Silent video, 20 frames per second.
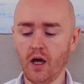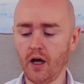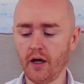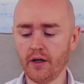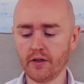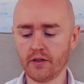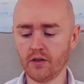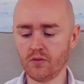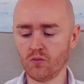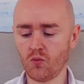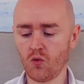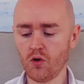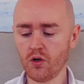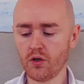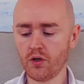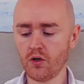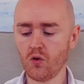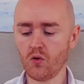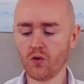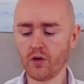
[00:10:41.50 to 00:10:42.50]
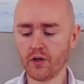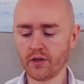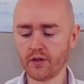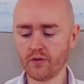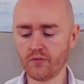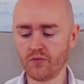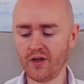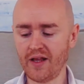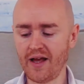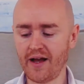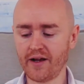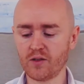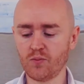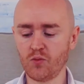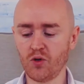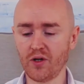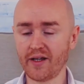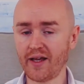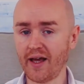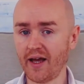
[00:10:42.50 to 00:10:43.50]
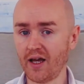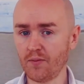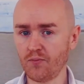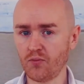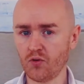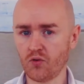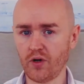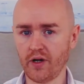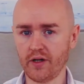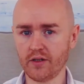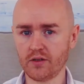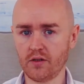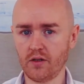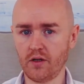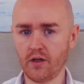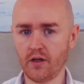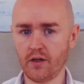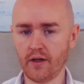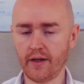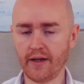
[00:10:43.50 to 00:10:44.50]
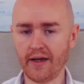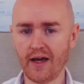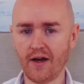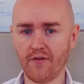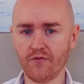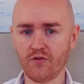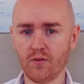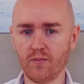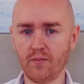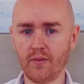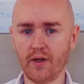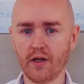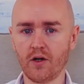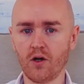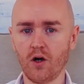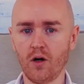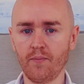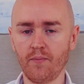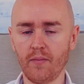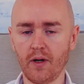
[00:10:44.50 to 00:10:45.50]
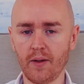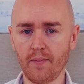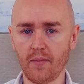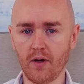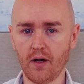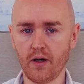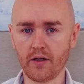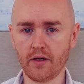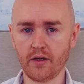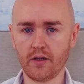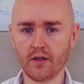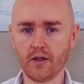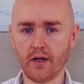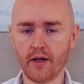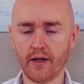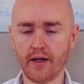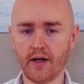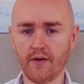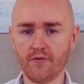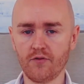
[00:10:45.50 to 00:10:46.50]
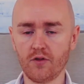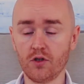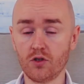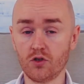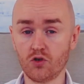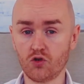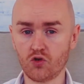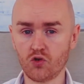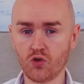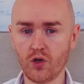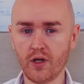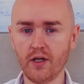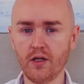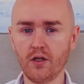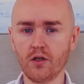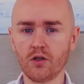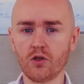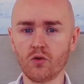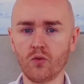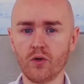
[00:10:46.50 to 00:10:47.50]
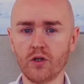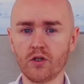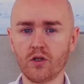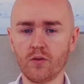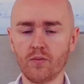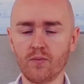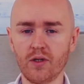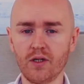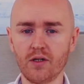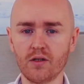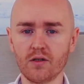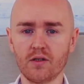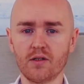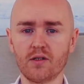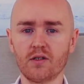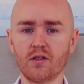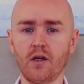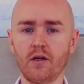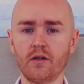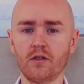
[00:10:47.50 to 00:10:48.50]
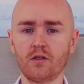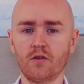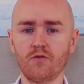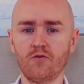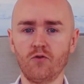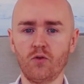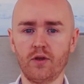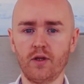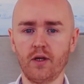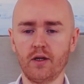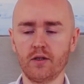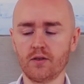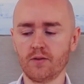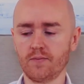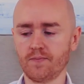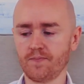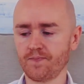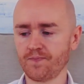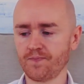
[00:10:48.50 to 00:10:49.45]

I can work or I can relax, but I can't procrastinate. I have to make up my mind. I have to, it's training you into being decisive with this.